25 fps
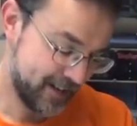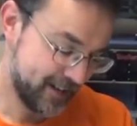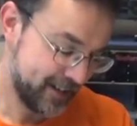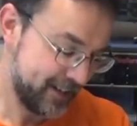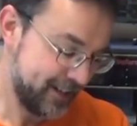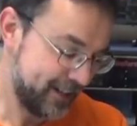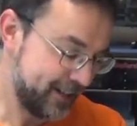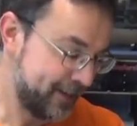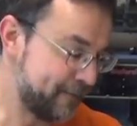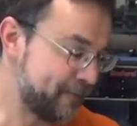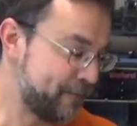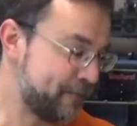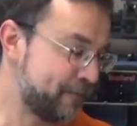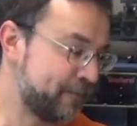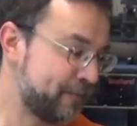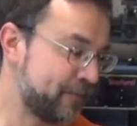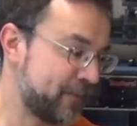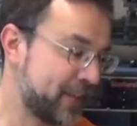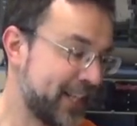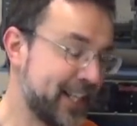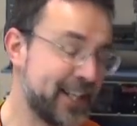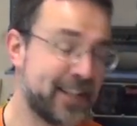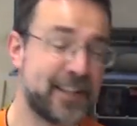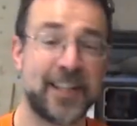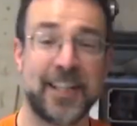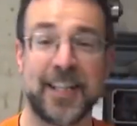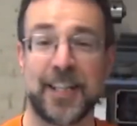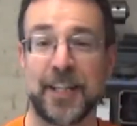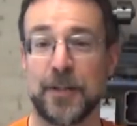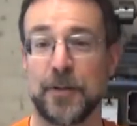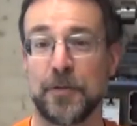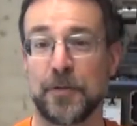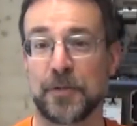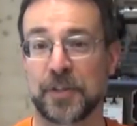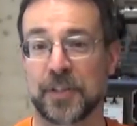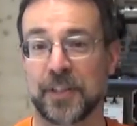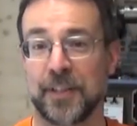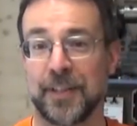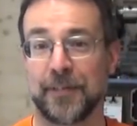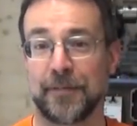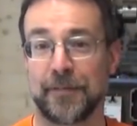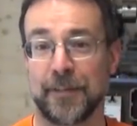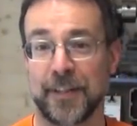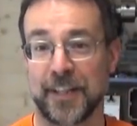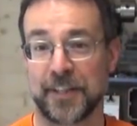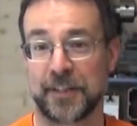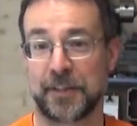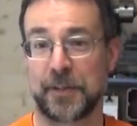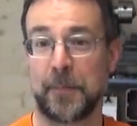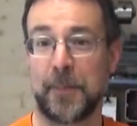I actually used a
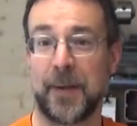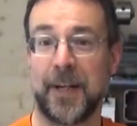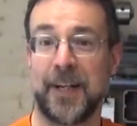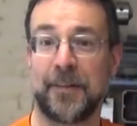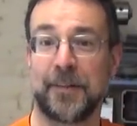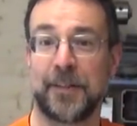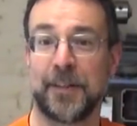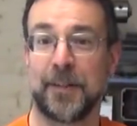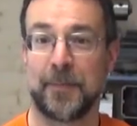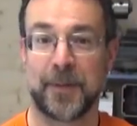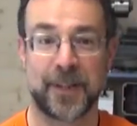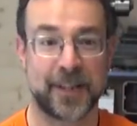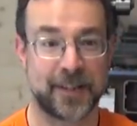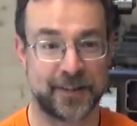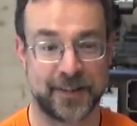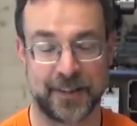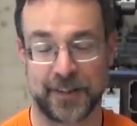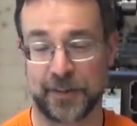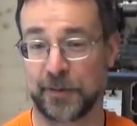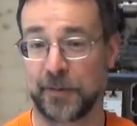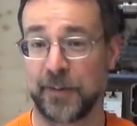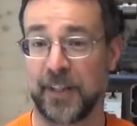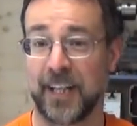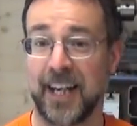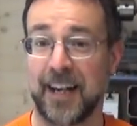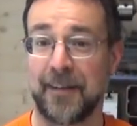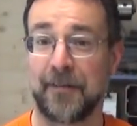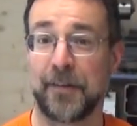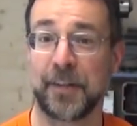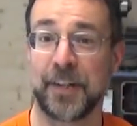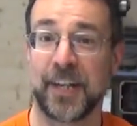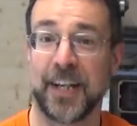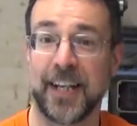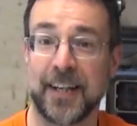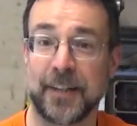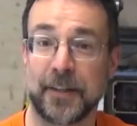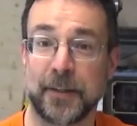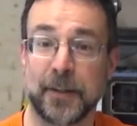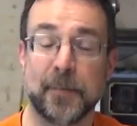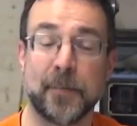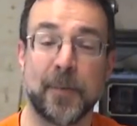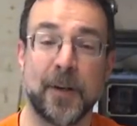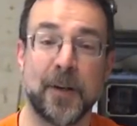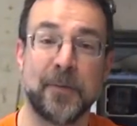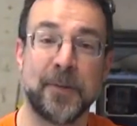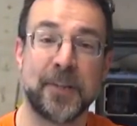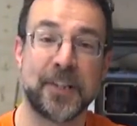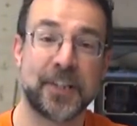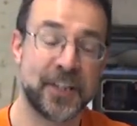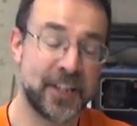faster powder because that's all I have on hand at the
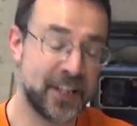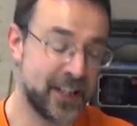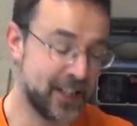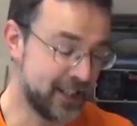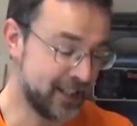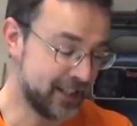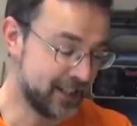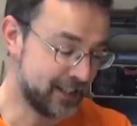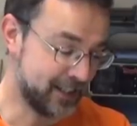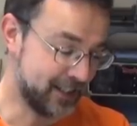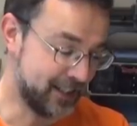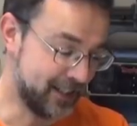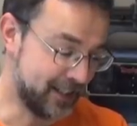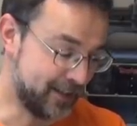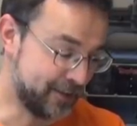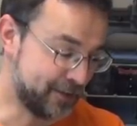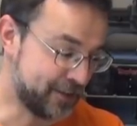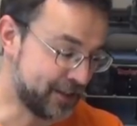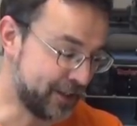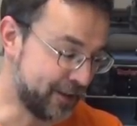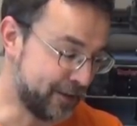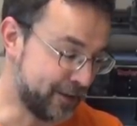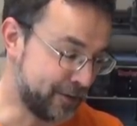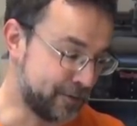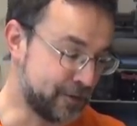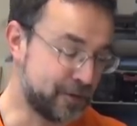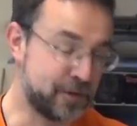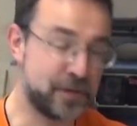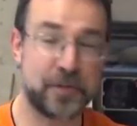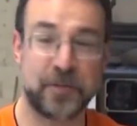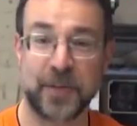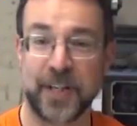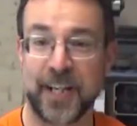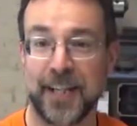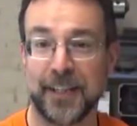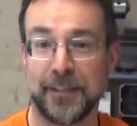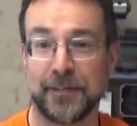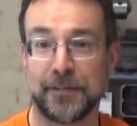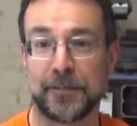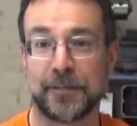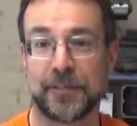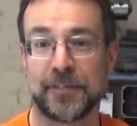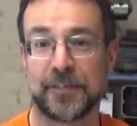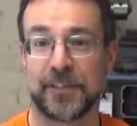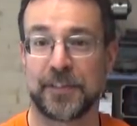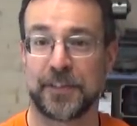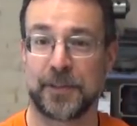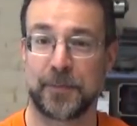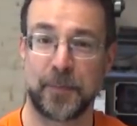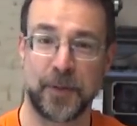moment. So it was 3F
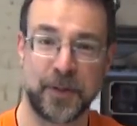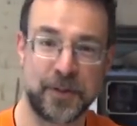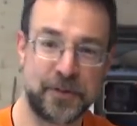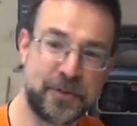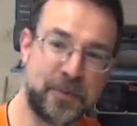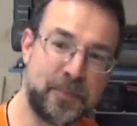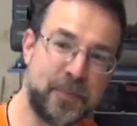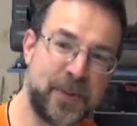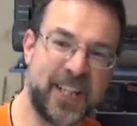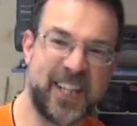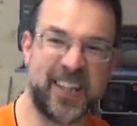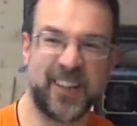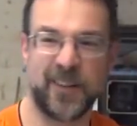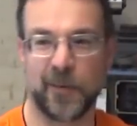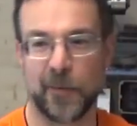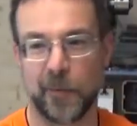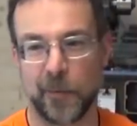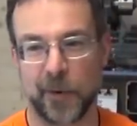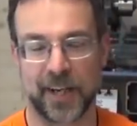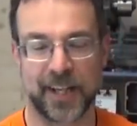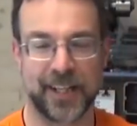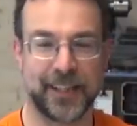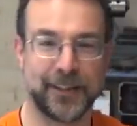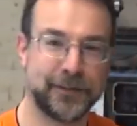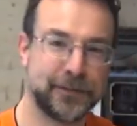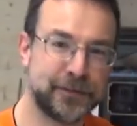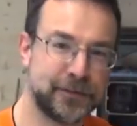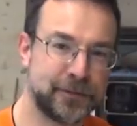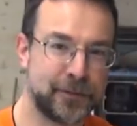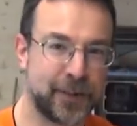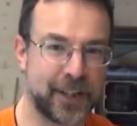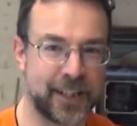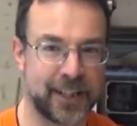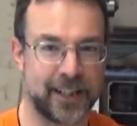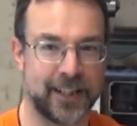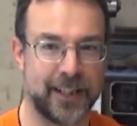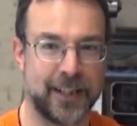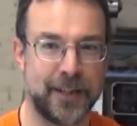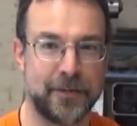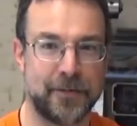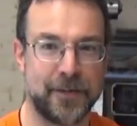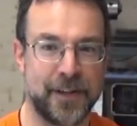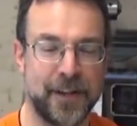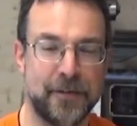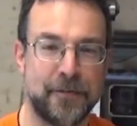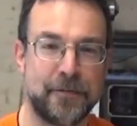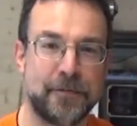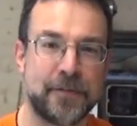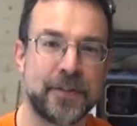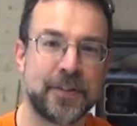as opposed to being 1F,
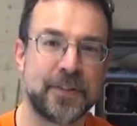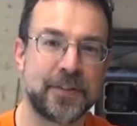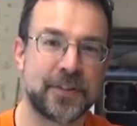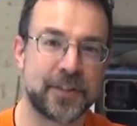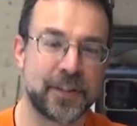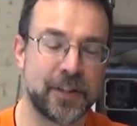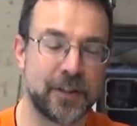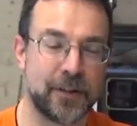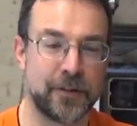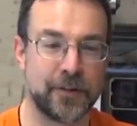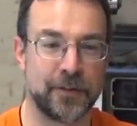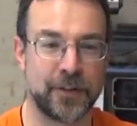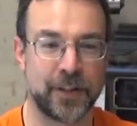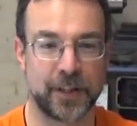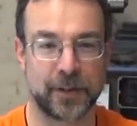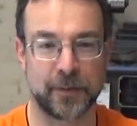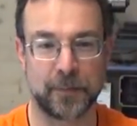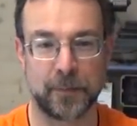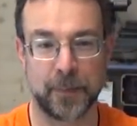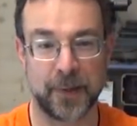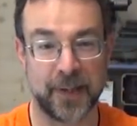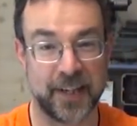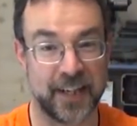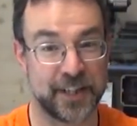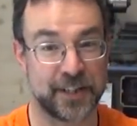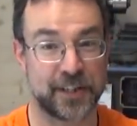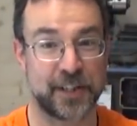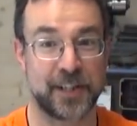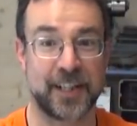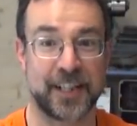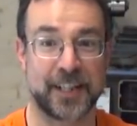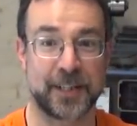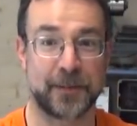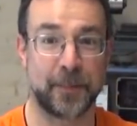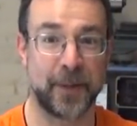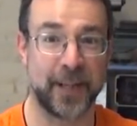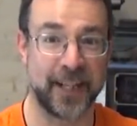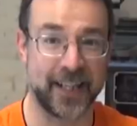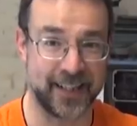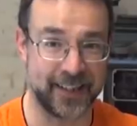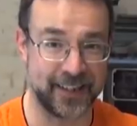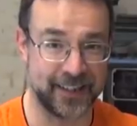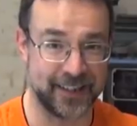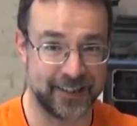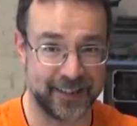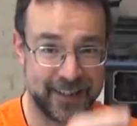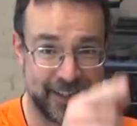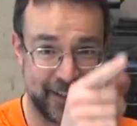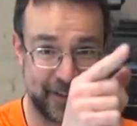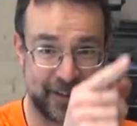1.5F. So that'll partially explain
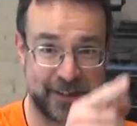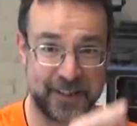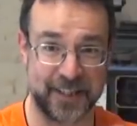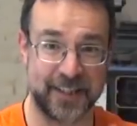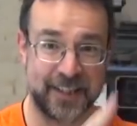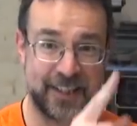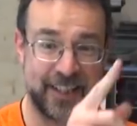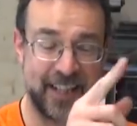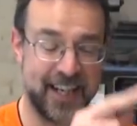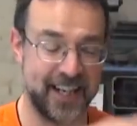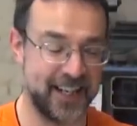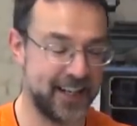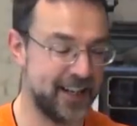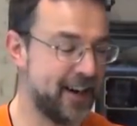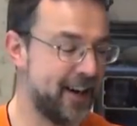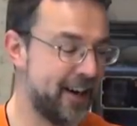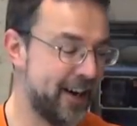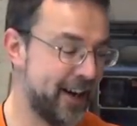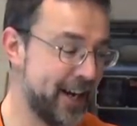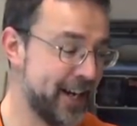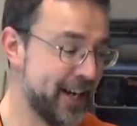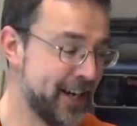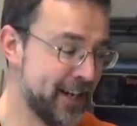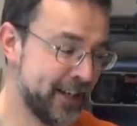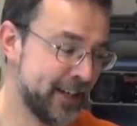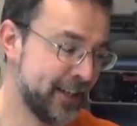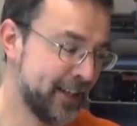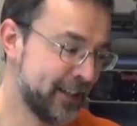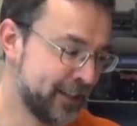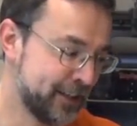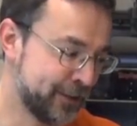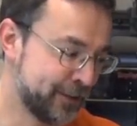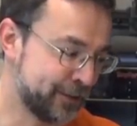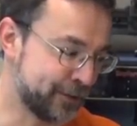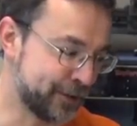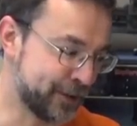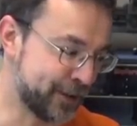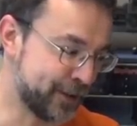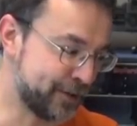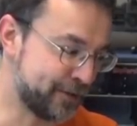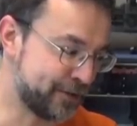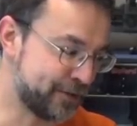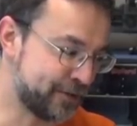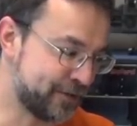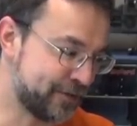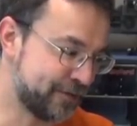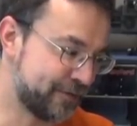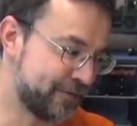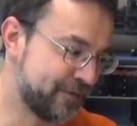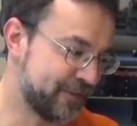the tendency to hit high, although
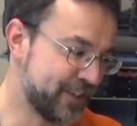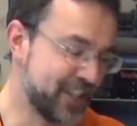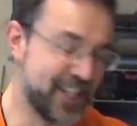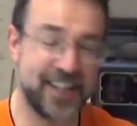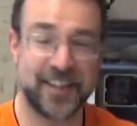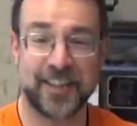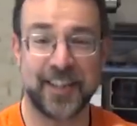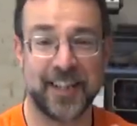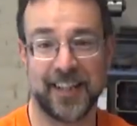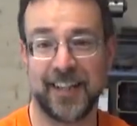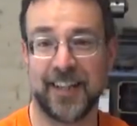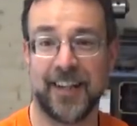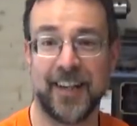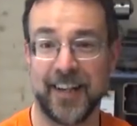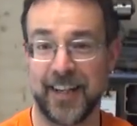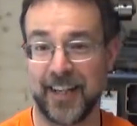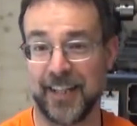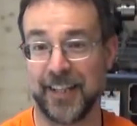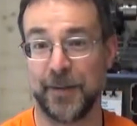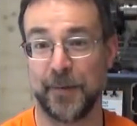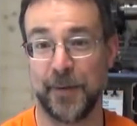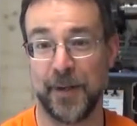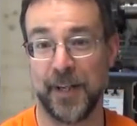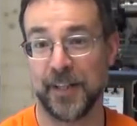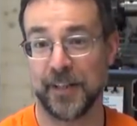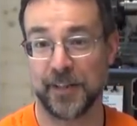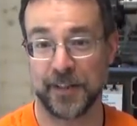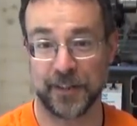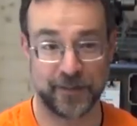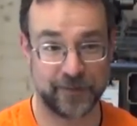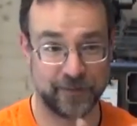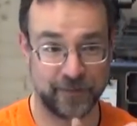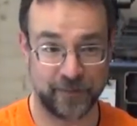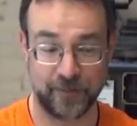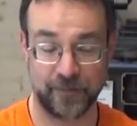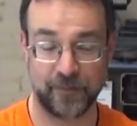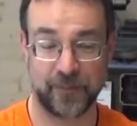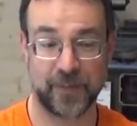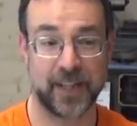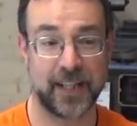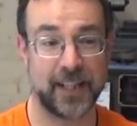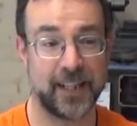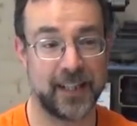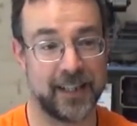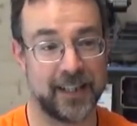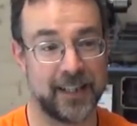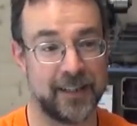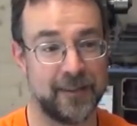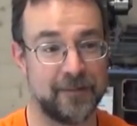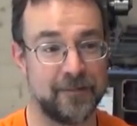these hit high anyway,
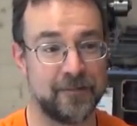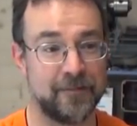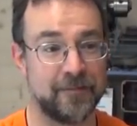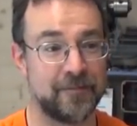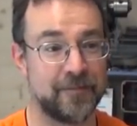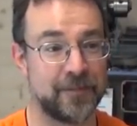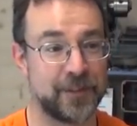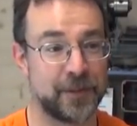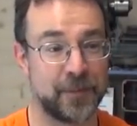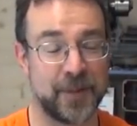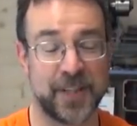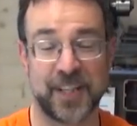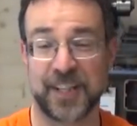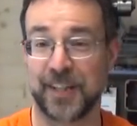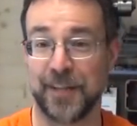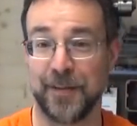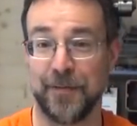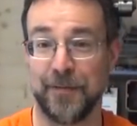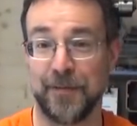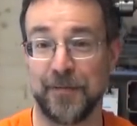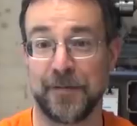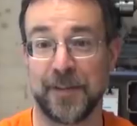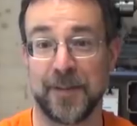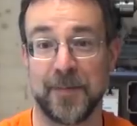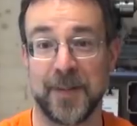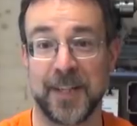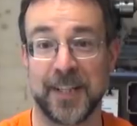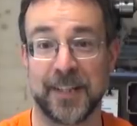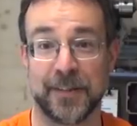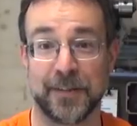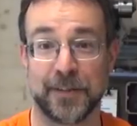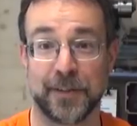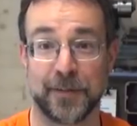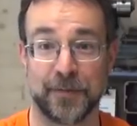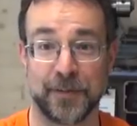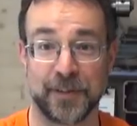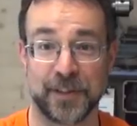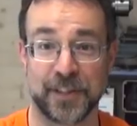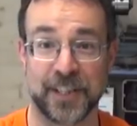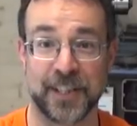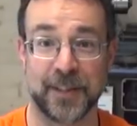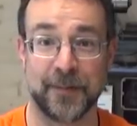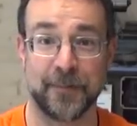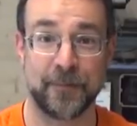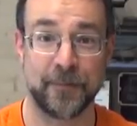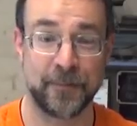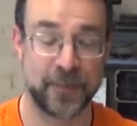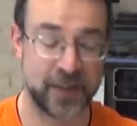especially at 50 meters, obviously,